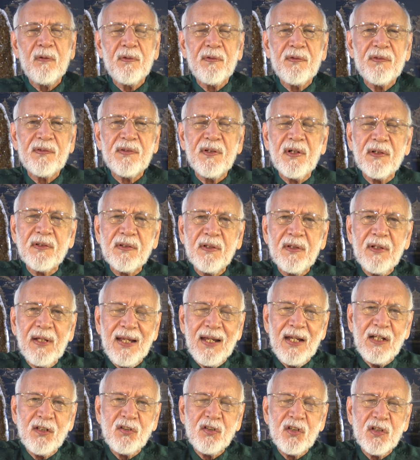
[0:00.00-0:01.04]
certain
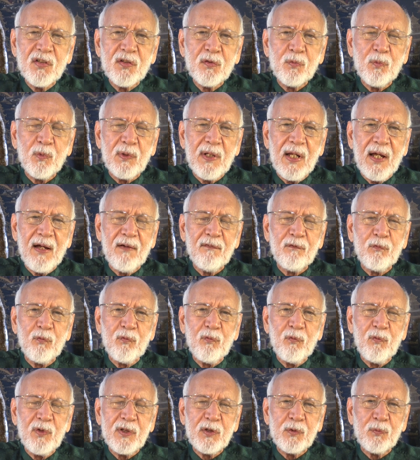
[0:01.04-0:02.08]
ages
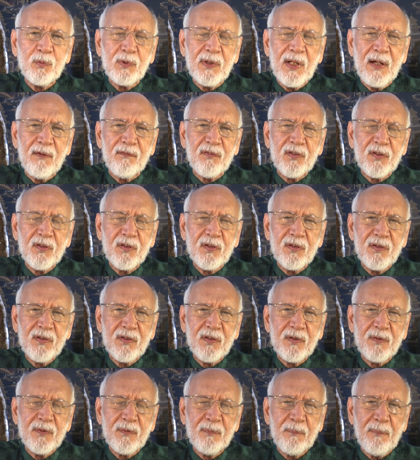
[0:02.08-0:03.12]
which would have
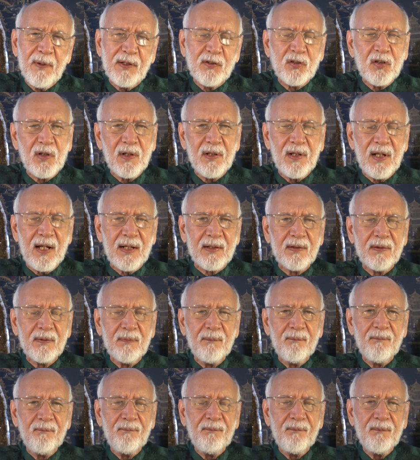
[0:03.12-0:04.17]
special luck
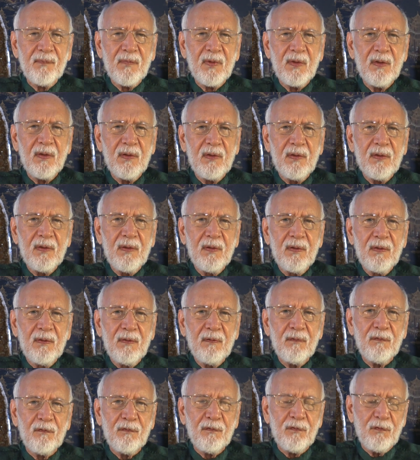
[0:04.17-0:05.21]

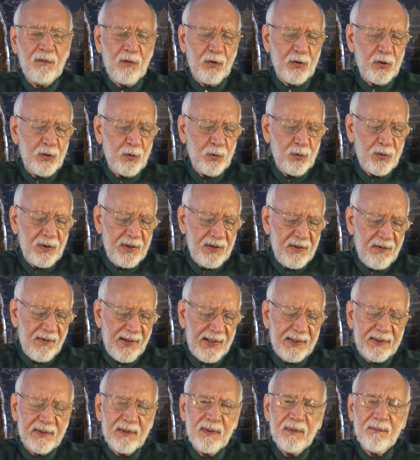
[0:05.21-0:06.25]
for you, the
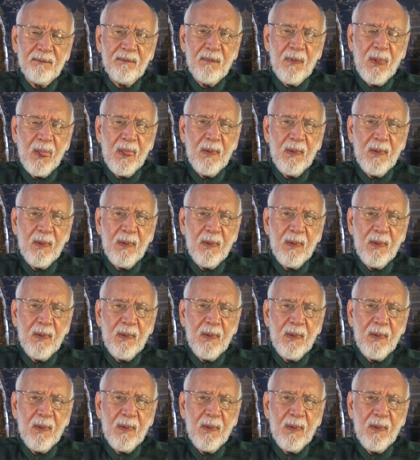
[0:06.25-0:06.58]
dragon.